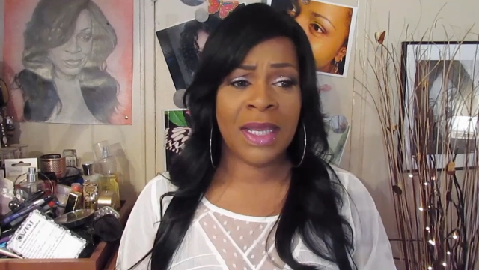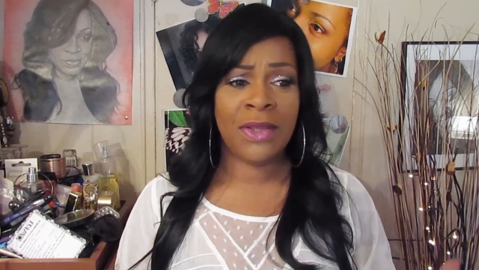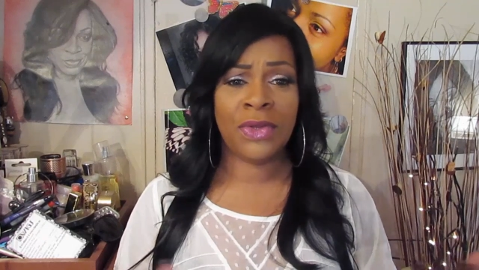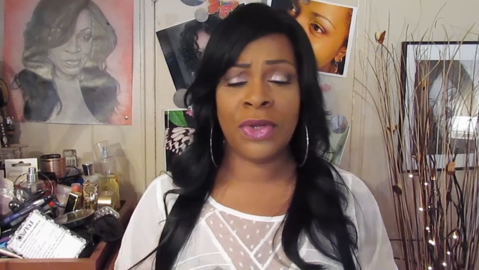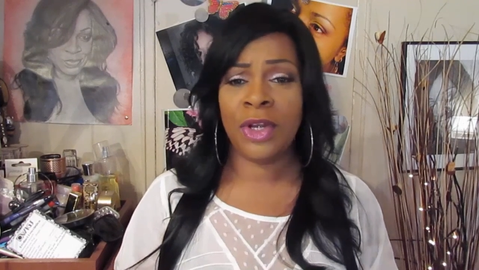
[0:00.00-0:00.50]

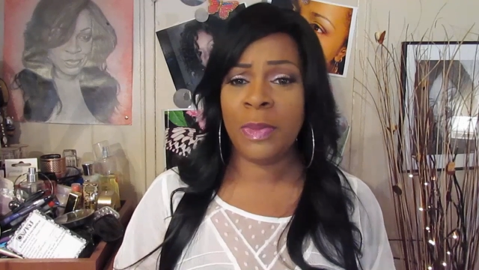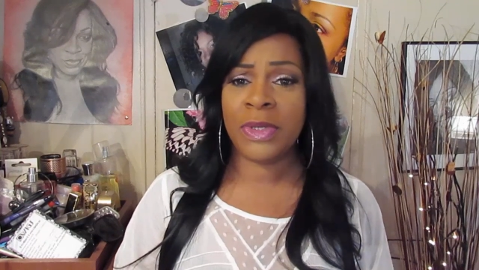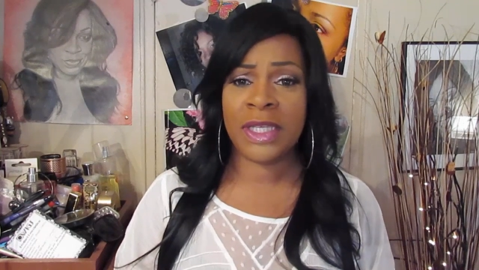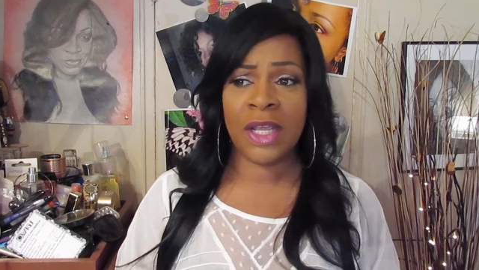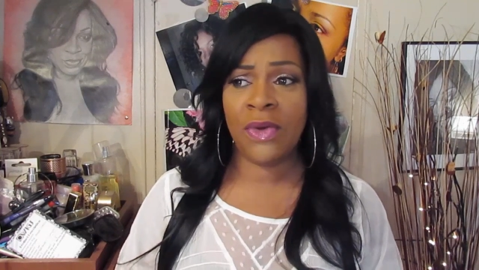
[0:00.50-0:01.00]
either
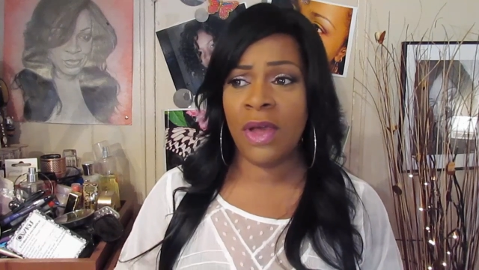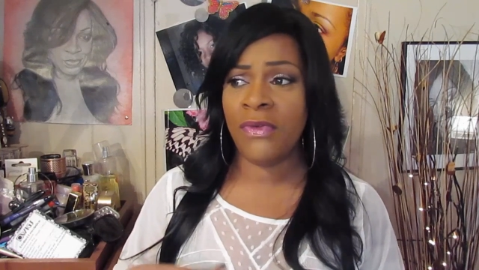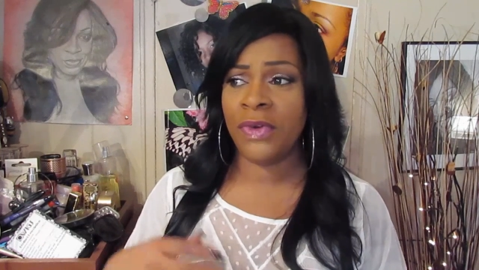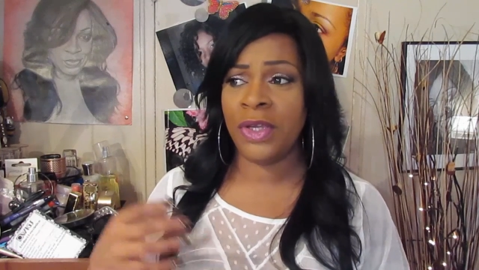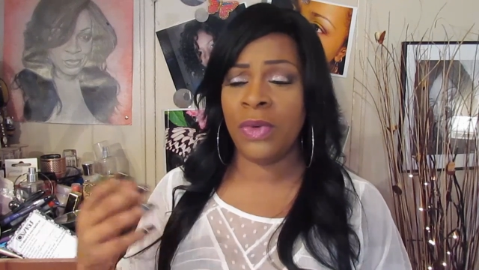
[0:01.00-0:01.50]
30%
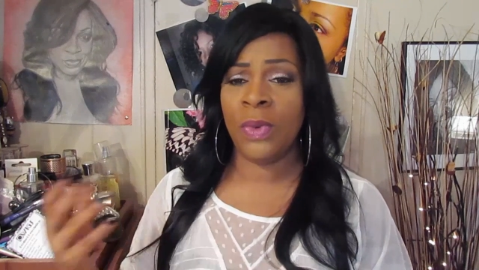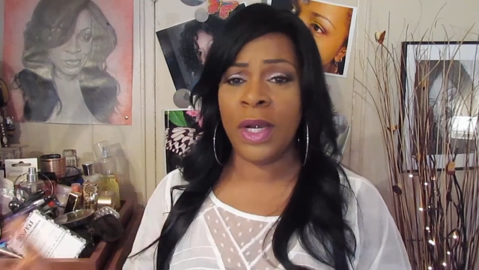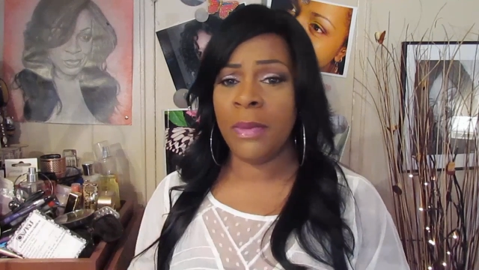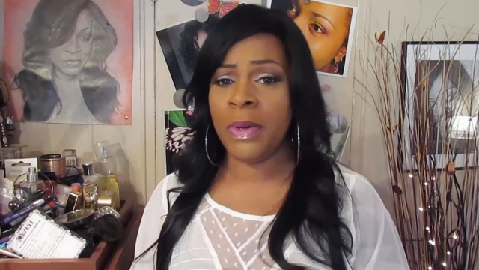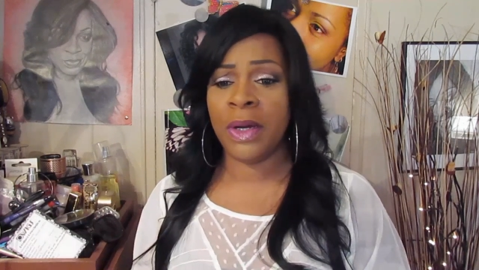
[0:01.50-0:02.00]
off or you
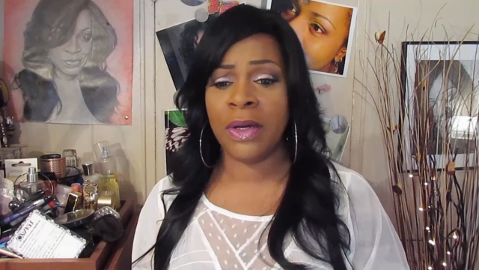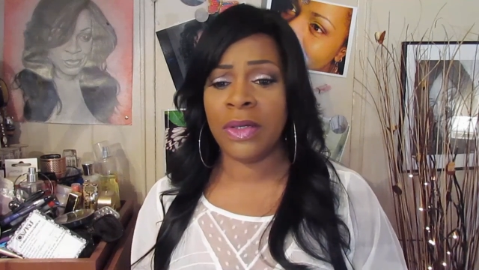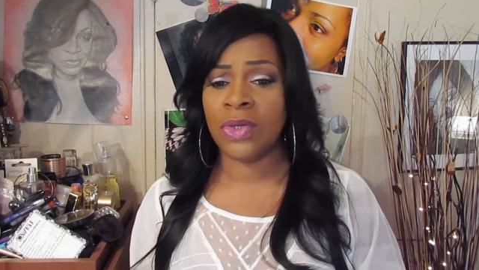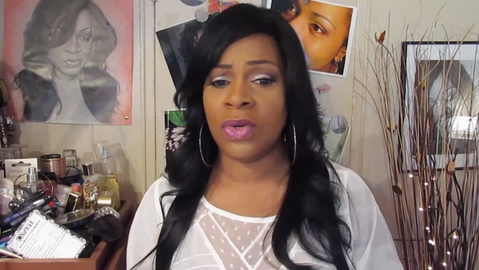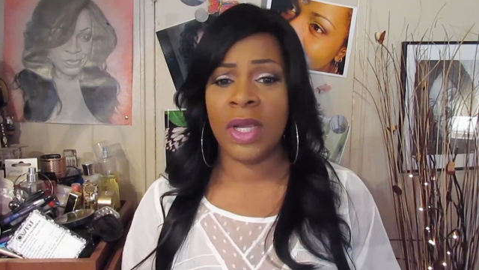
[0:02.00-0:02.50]
win a
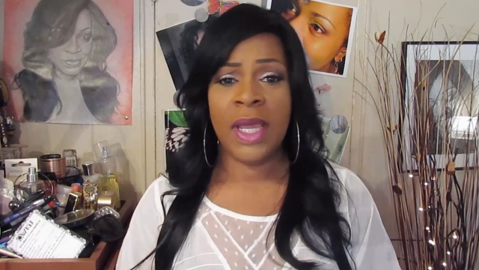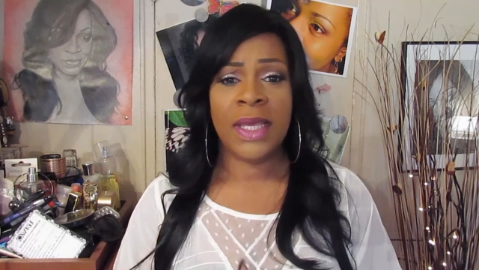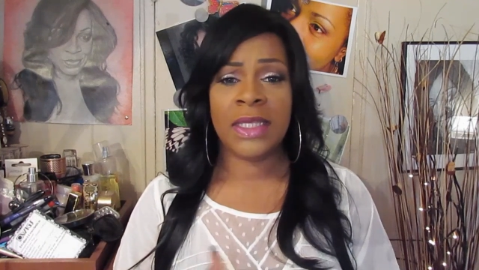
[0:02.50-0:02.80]
purse or